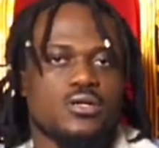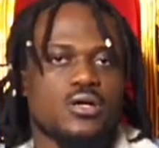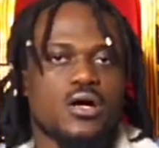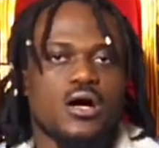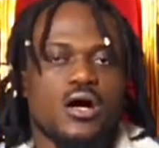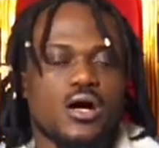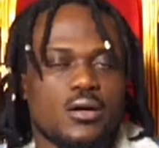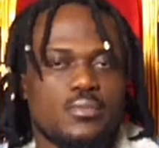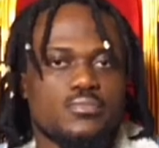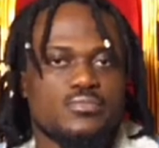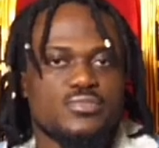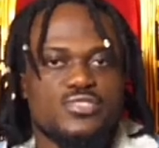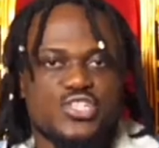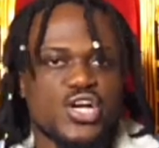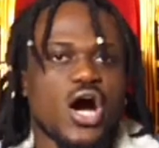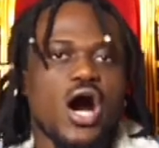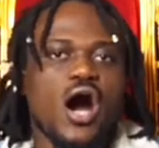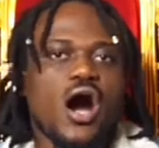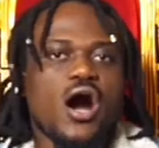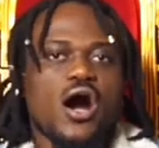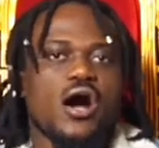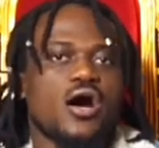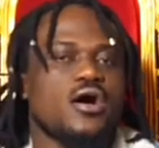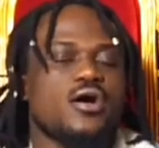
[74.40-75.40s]
Um,
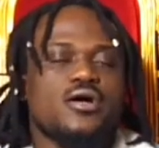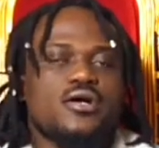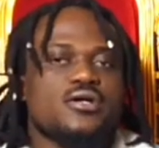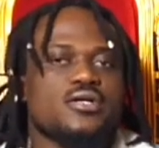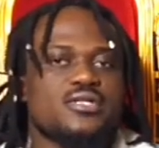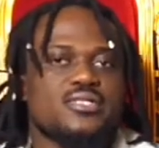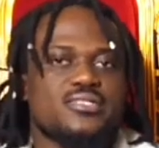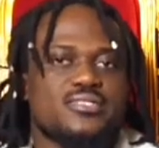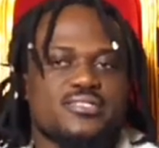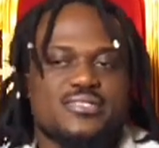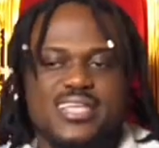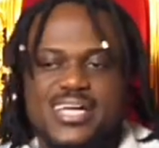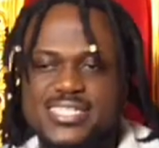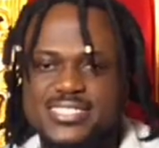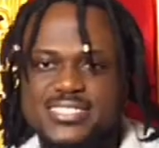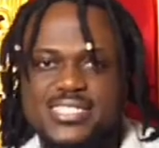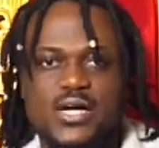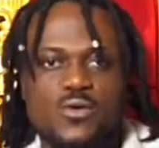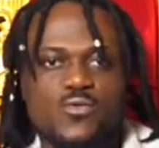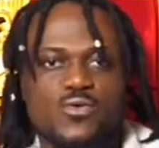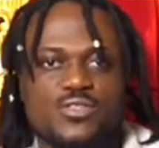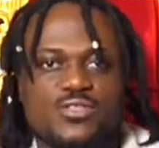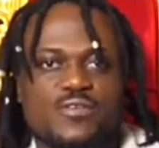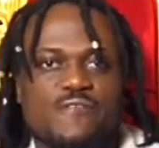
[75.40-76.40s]
duh, that's
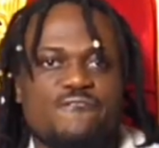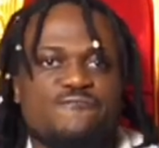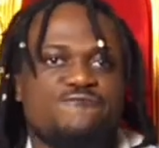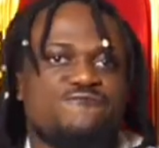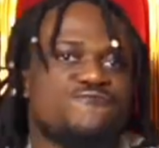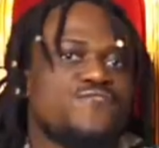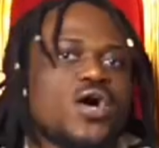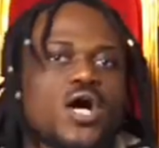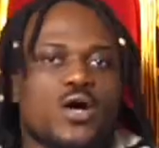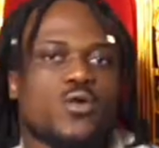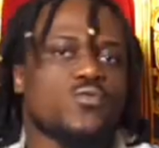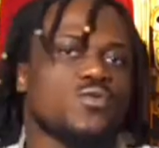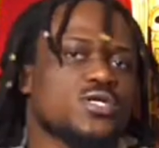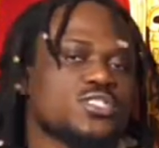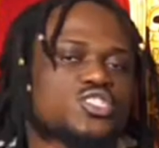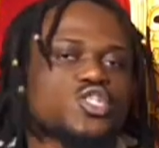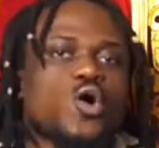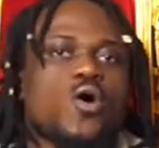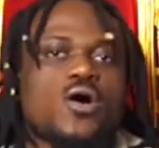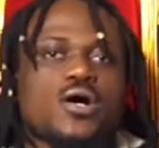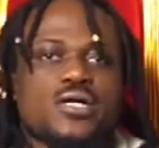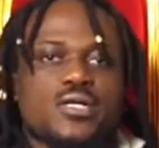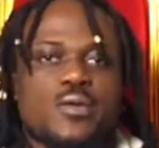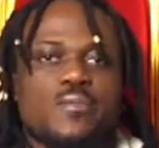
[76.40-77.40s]
not what the fuck we're
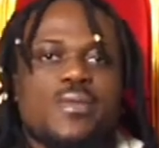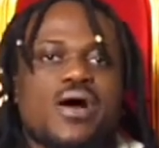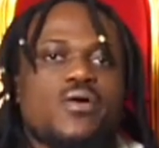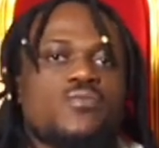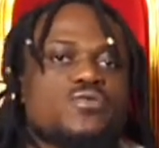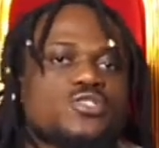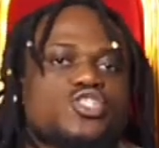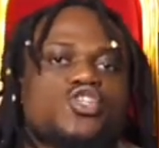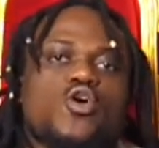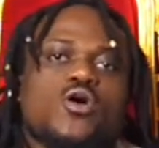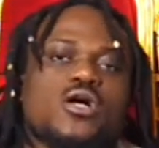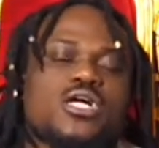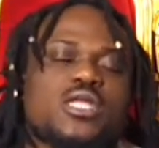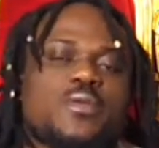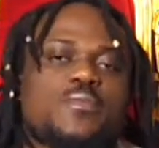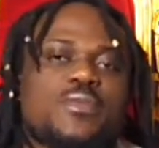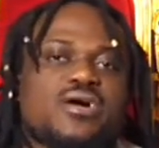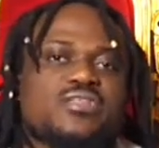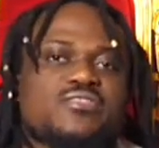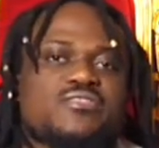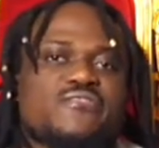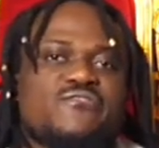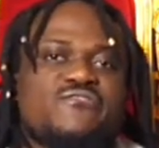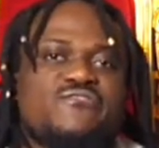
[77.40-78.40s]
talking about. We're talking
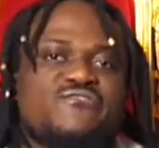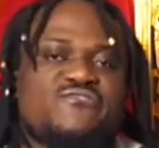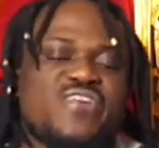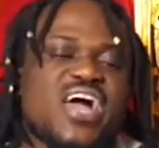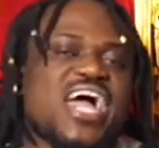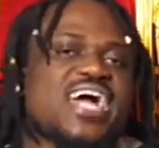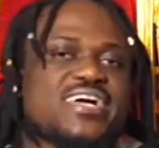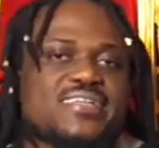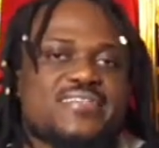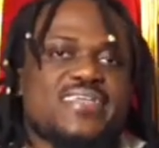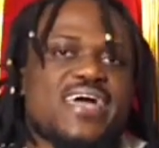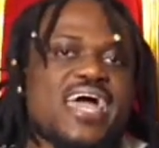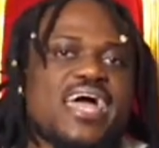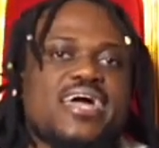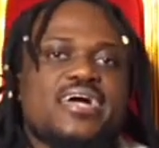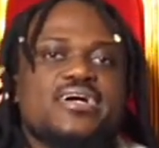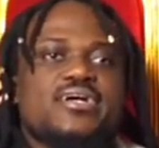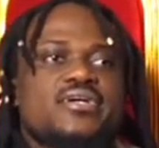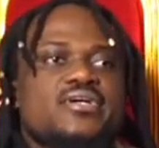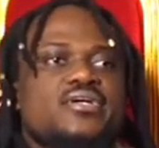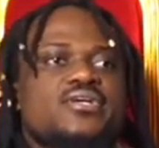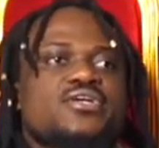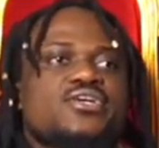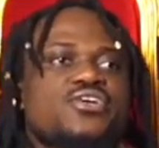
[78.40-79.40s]
about the fact that
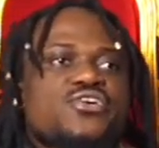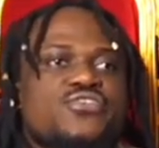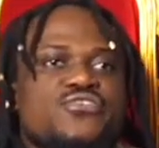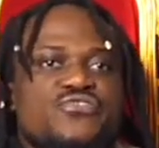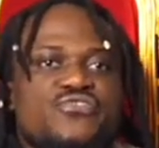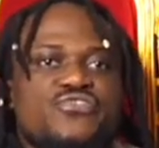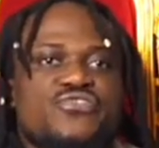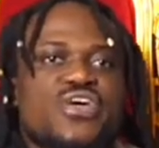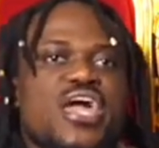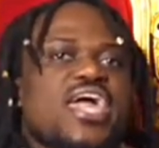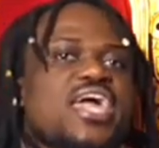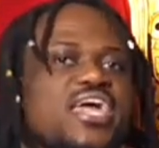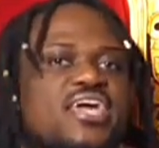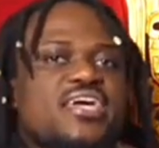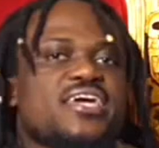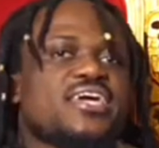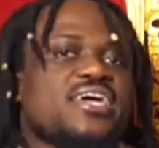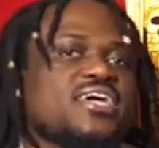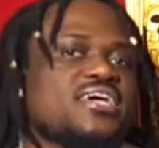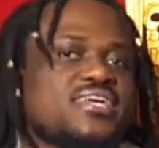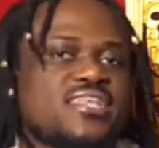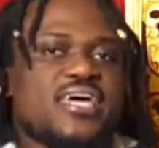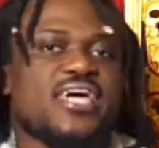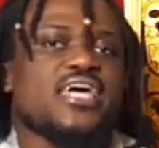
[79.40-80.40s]
they
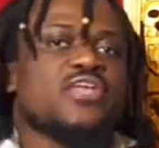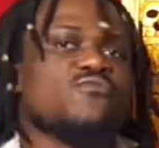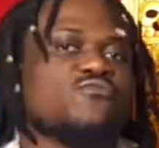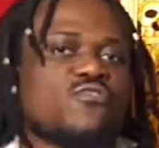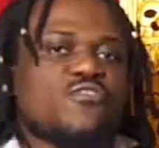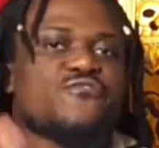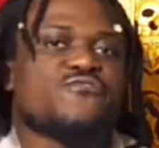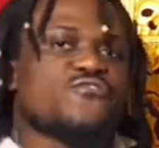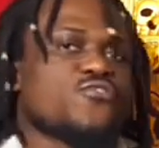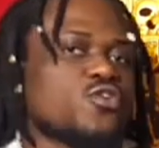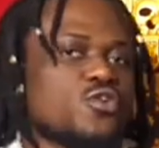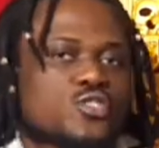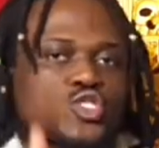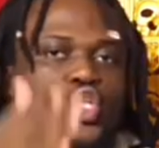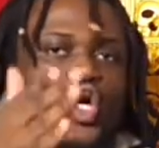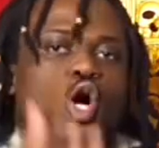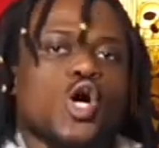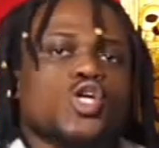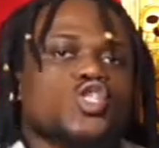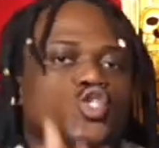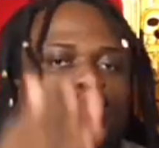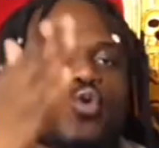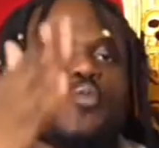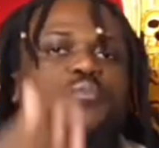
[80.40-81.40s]
can, in reverse,
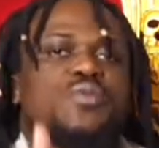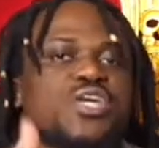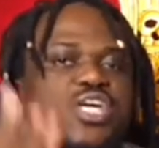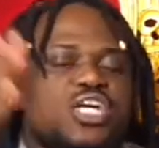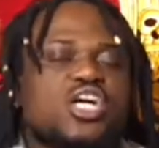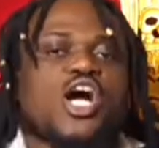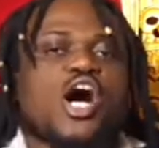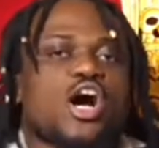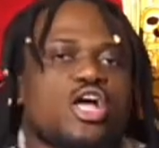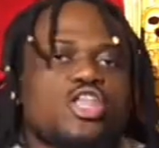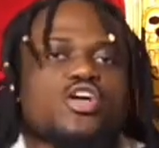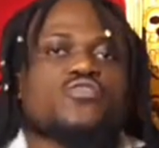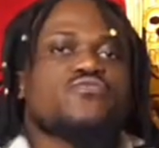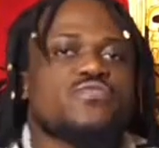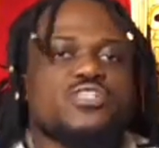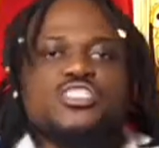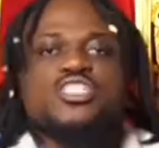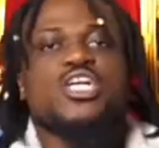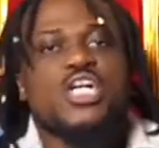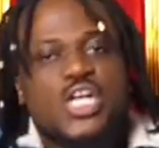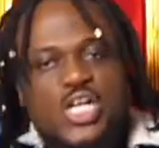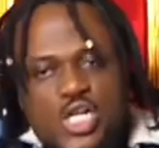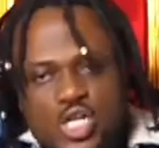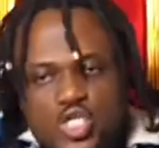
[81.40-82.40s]
also be
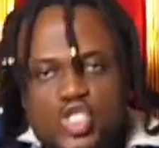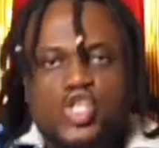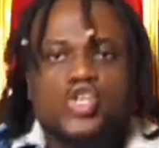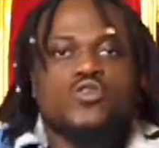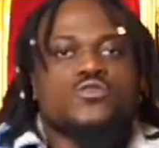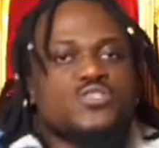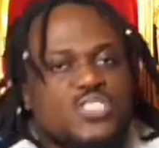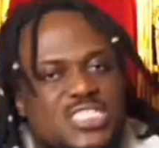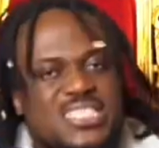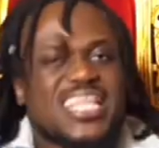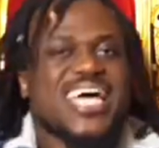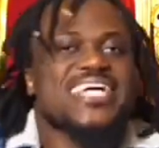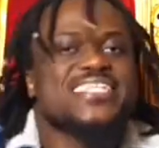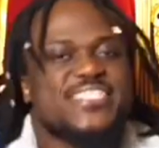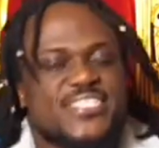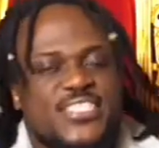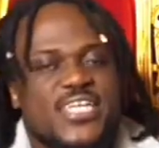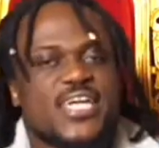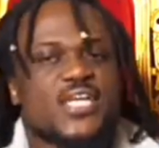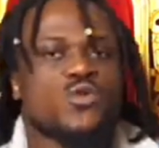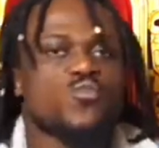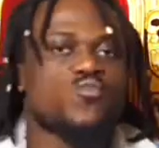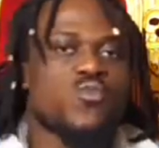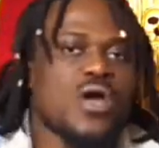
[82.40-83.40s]
colorist towards light
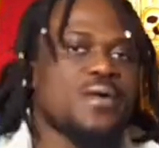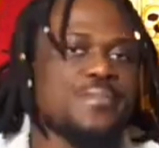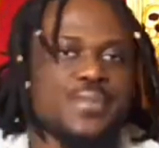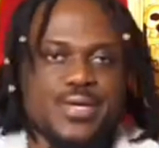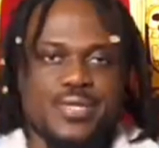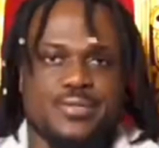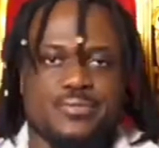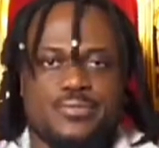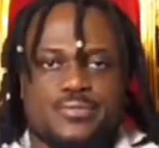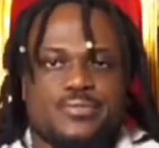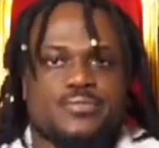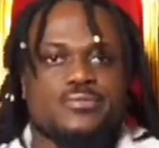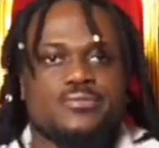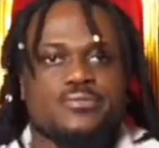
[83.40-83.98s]
skinned women.